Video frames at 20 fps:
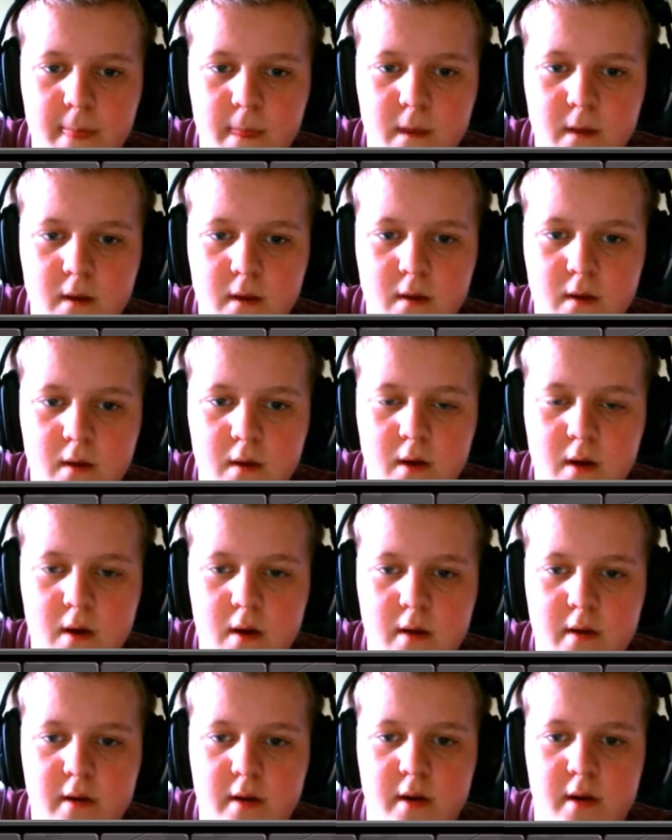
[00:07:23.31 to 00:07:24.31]

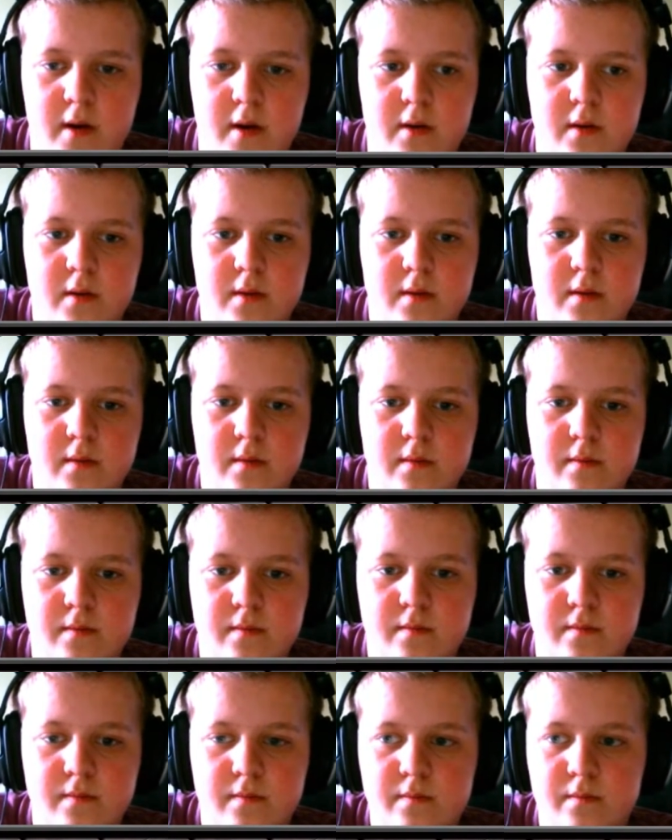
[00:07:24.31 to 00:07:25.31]

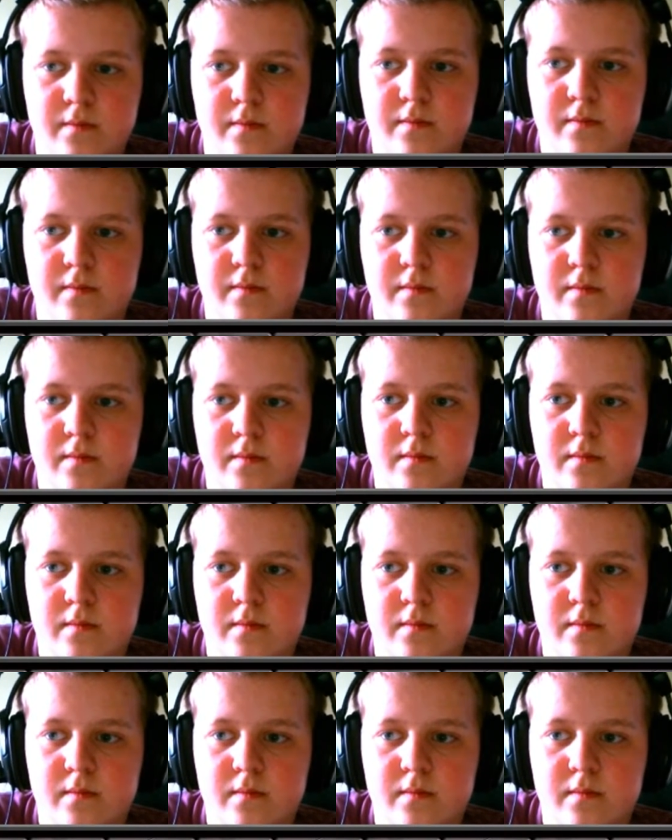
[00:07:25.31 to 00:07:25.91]
(silent)